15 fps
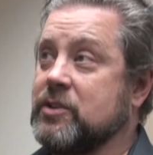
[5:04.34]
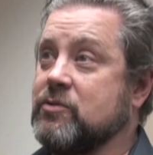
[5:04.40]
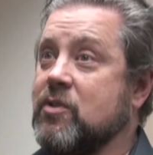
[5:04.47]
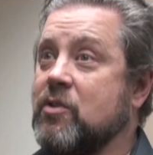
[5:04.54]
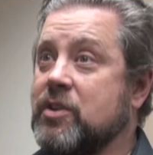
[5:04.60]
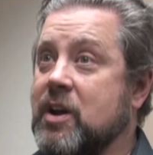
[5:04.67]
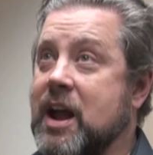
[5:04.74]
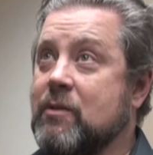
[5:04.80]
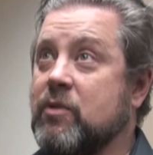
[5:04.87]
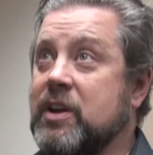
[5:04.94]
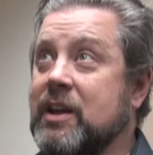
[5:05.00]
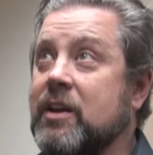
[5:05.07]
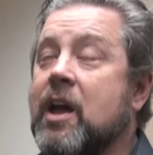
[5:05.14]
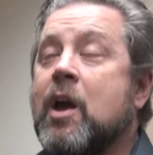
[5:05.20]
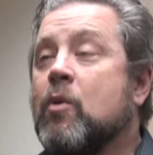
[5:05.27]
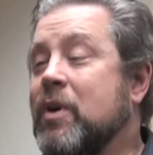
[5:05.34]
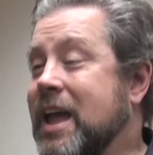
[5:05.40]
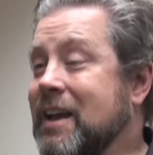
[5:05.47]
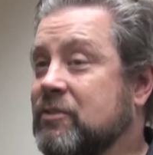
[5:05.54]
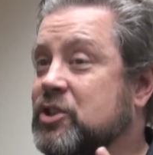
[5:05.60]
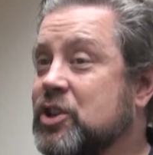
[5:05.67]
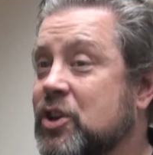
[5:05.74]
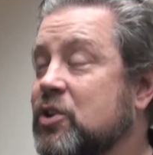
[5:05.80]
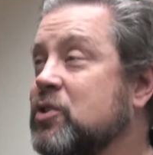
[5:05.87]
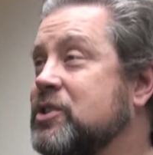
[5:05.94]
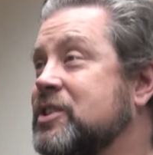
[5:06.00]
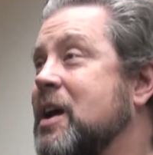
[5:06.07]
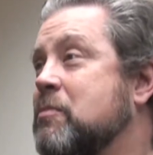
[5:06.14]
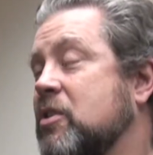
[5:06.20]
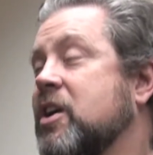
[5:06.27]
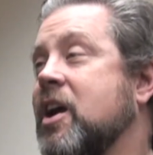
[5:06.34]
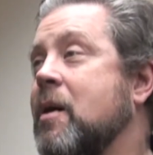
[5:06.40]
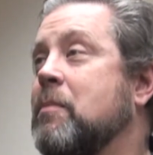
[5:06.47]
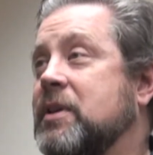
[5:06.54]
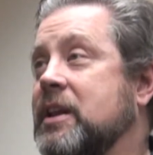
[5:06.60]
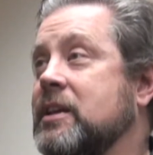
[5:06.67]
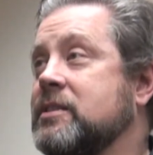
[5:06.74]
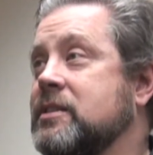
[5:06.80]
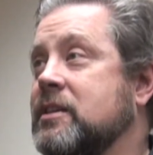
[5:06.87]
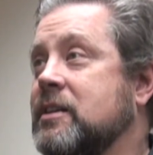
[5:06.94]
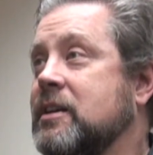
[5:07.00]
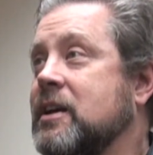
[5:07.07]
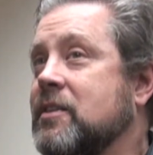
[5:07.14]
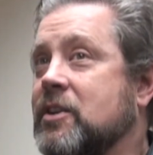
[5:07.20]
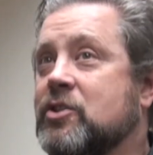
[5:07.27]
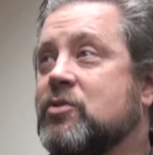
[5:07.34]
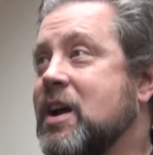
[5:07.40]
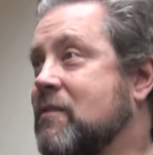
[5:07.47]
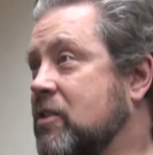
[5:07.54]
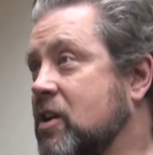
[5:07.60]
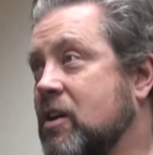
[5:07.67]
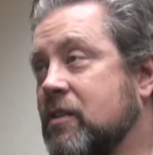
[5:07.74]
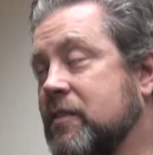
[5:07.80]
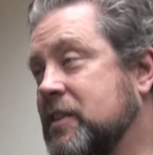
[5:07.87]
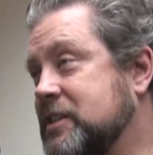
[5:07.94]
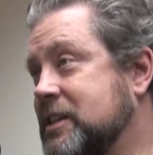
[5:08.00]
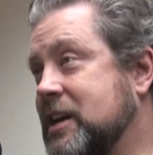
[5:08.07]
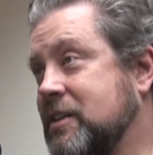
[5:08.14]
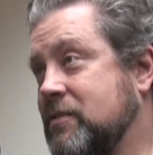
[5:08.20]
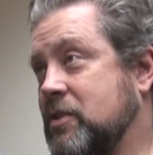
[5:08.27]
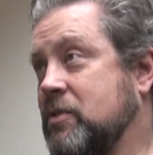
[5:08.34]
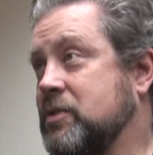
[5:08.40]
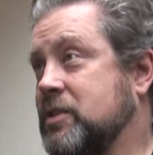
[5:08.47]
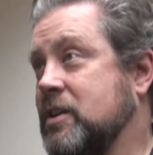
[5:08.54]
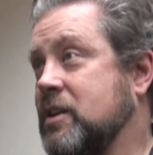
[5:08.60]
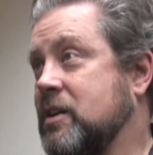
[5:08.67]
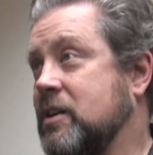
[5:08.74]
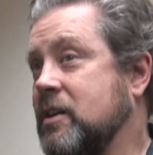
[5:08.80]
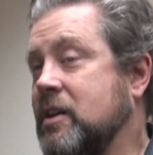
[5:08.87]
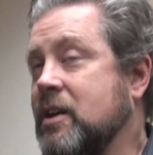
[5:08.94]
it's grown to have we have 2 separate companies that travel all over the state of Utah.